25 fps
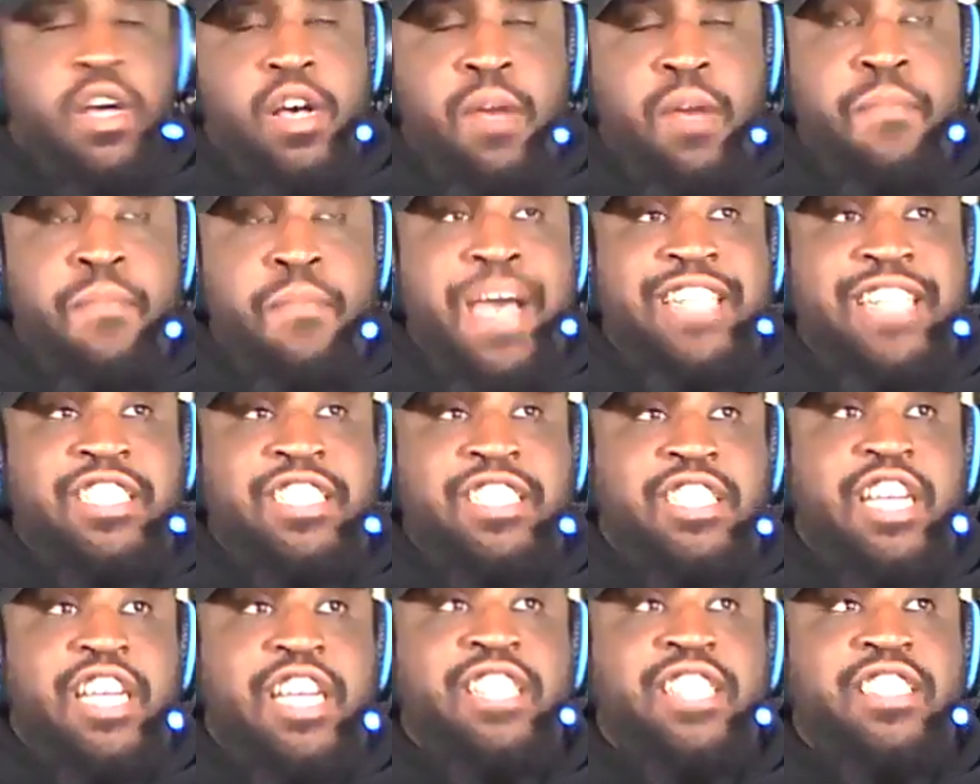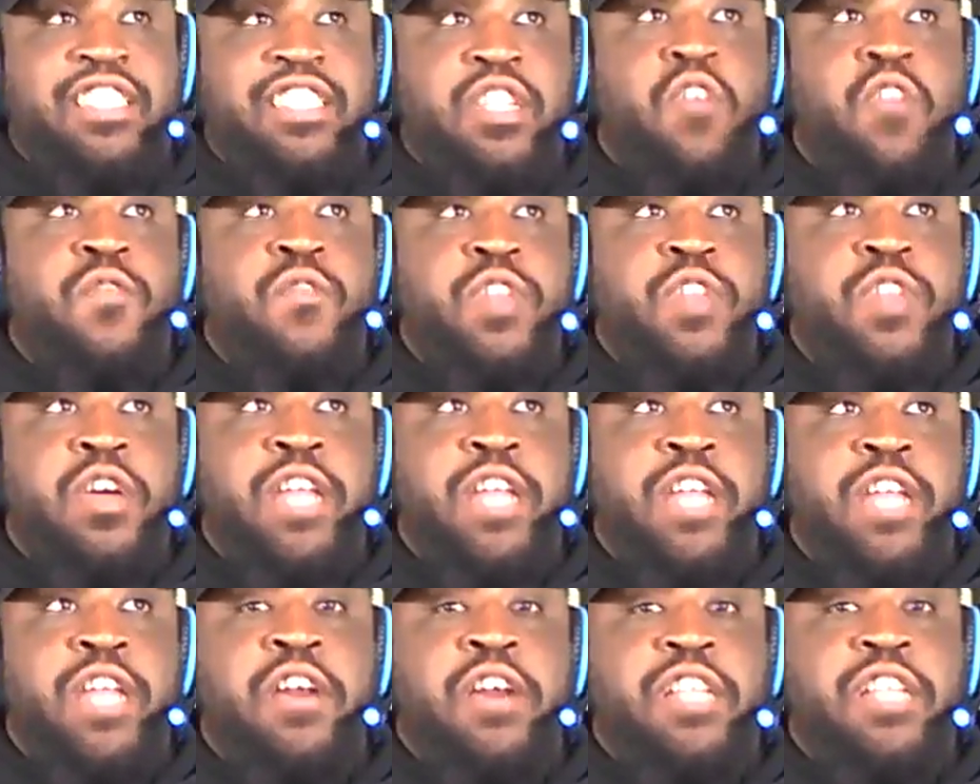Magic Johnson over there in
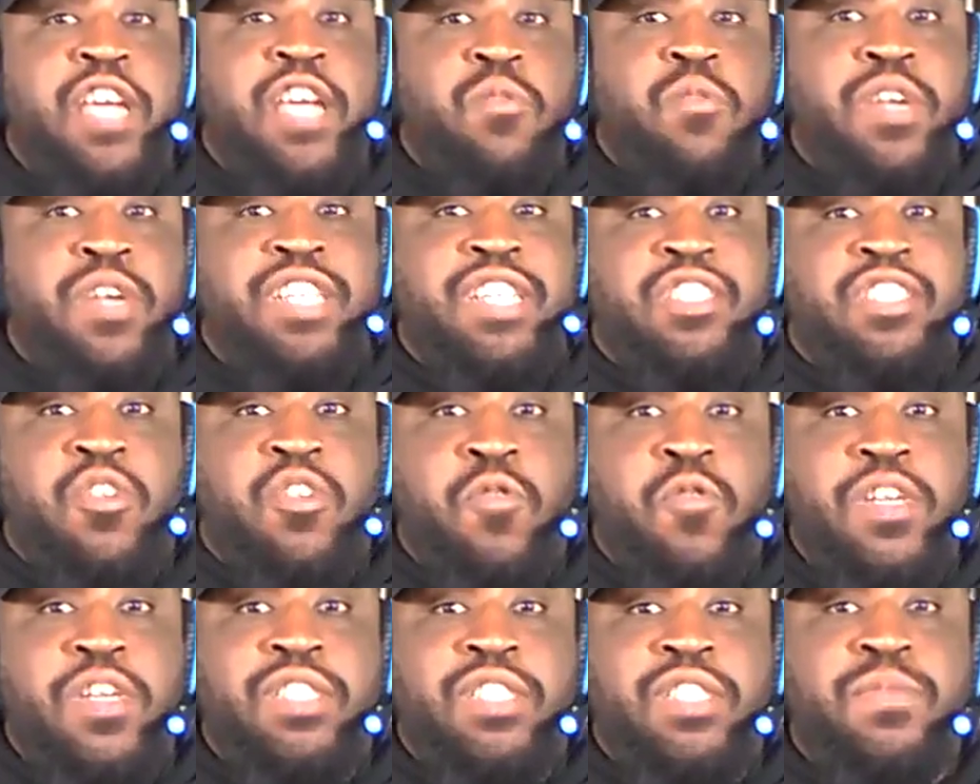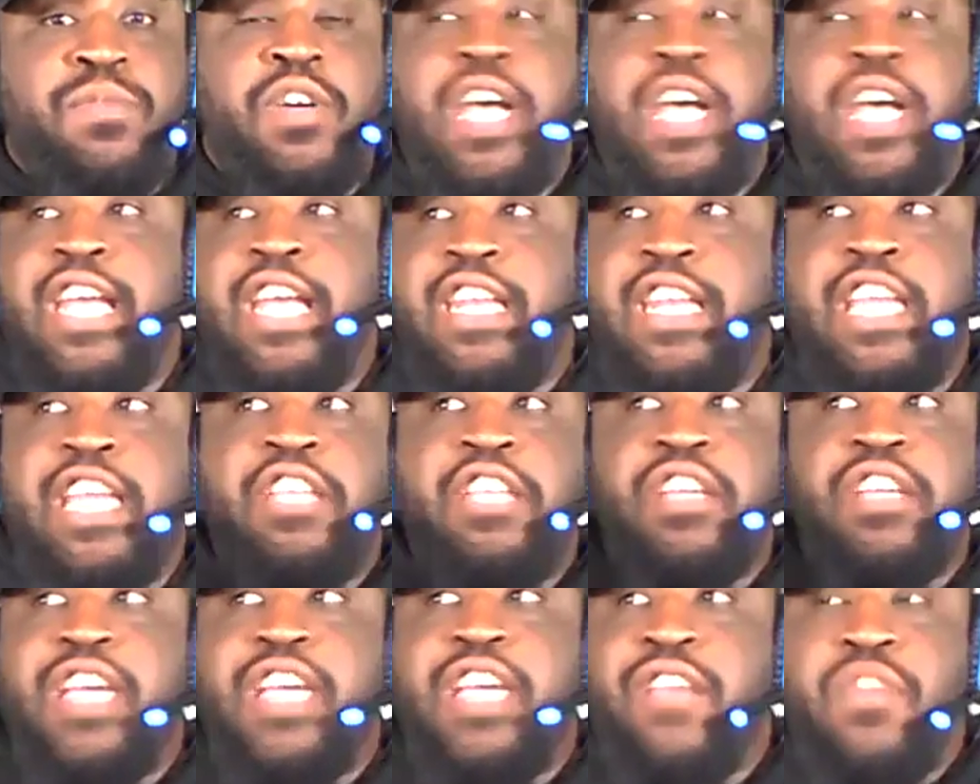LA with his charisma, and then
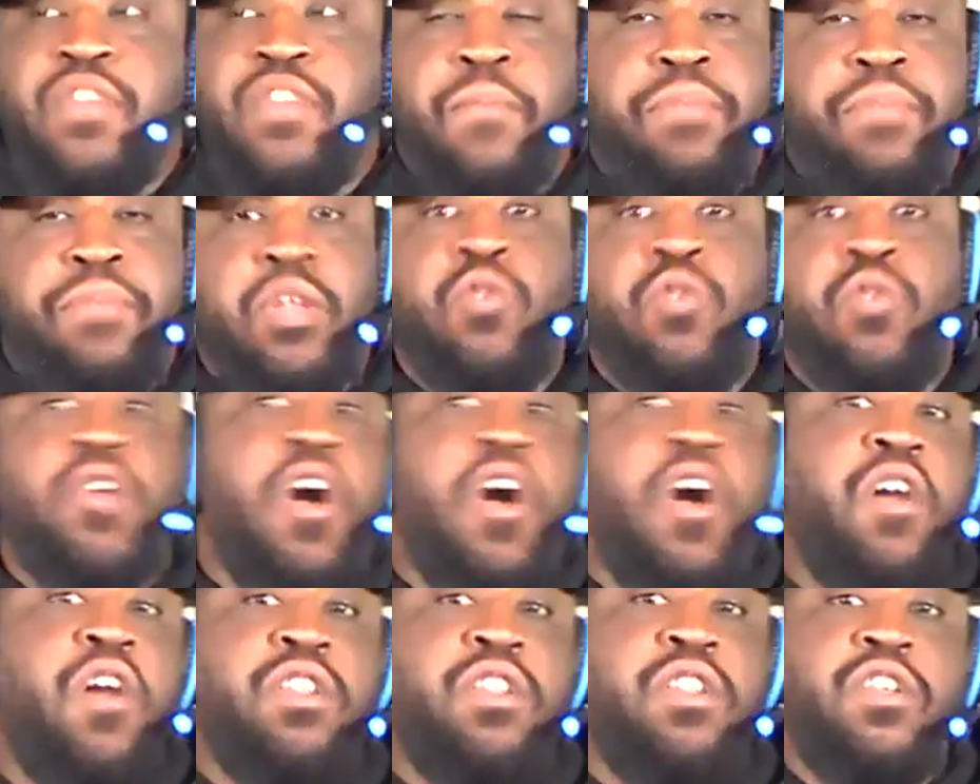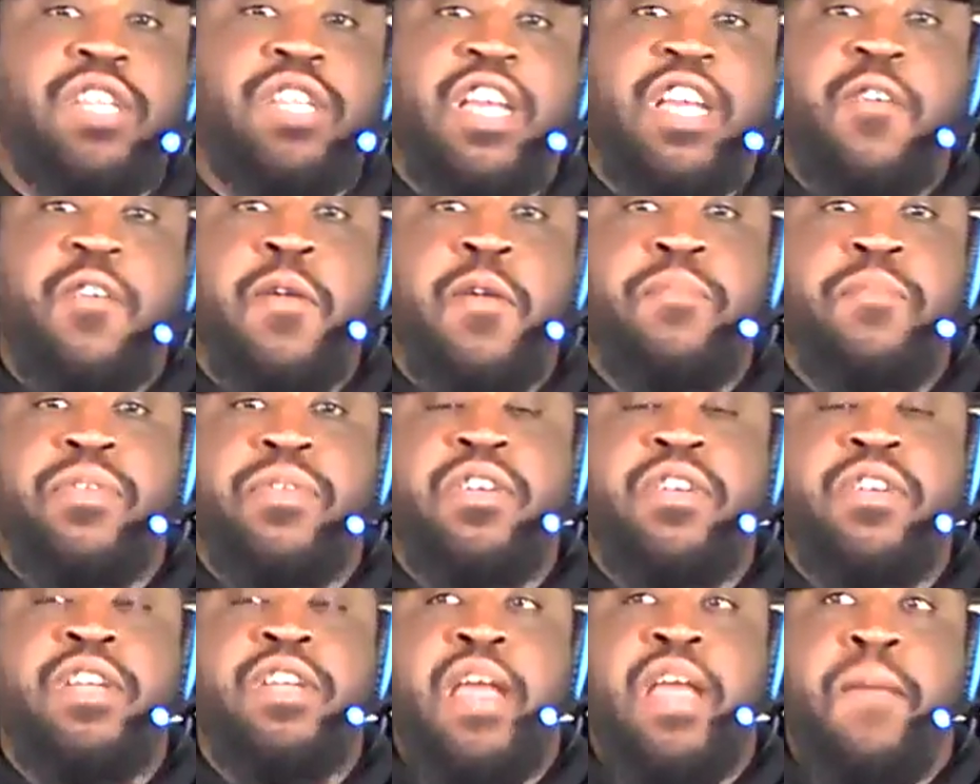you got the blue collar Larry
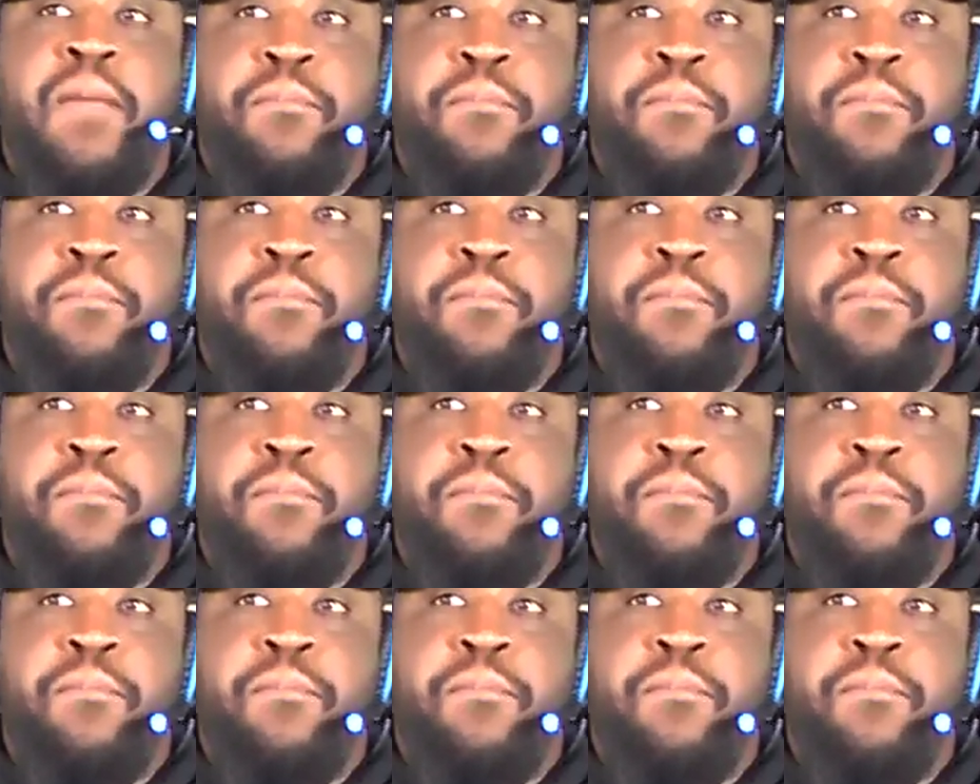Bird in